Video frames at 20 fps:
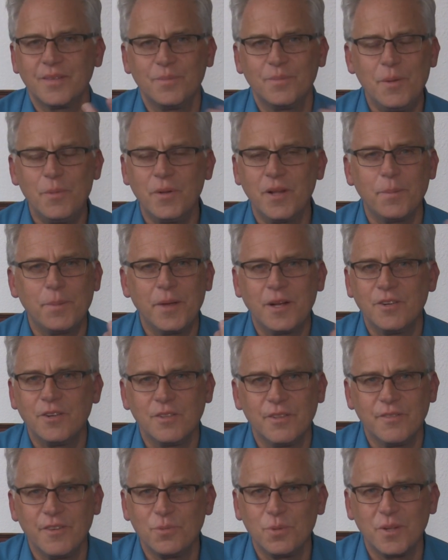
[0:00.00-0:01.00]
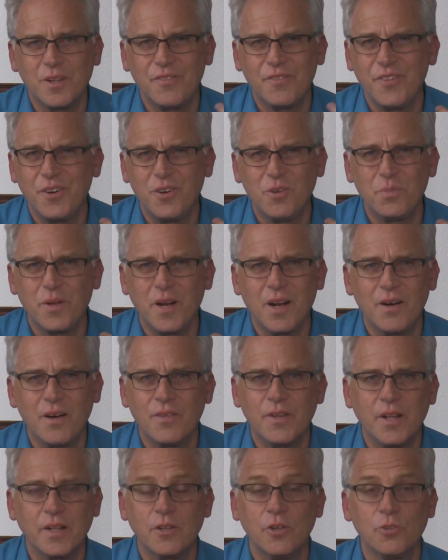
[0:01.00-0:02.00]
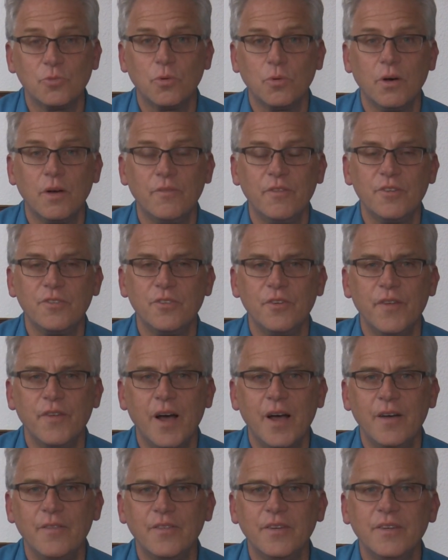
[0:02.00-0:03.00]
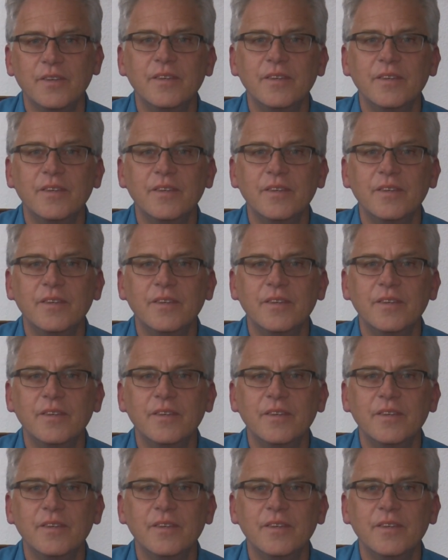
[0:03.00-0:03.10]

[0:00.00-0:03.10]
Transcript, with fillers: people take pictures of us with the phone, but I don't think those will ever survive.